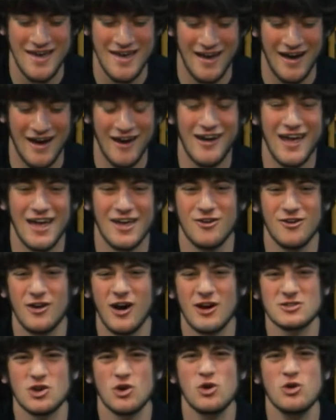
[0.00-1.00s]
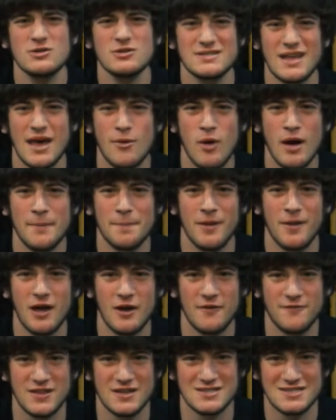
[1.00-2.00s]
All right, Kunal. So who's that one
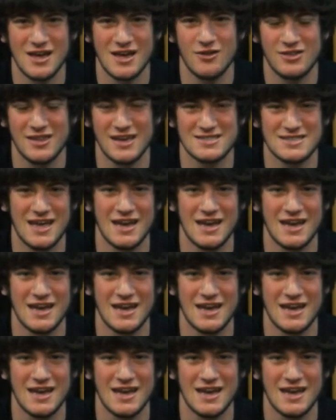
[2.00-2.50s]
player for the Celtics